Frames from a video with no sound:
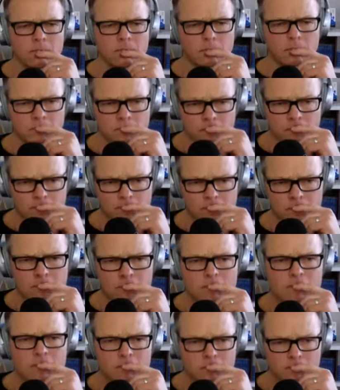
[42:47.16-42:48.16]
in the plan
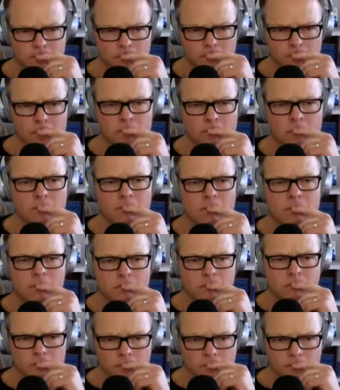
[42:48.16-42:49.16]
already as
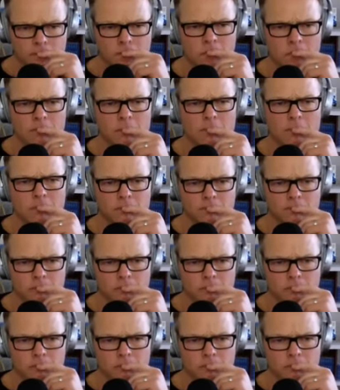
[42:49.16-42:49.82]
cash, um,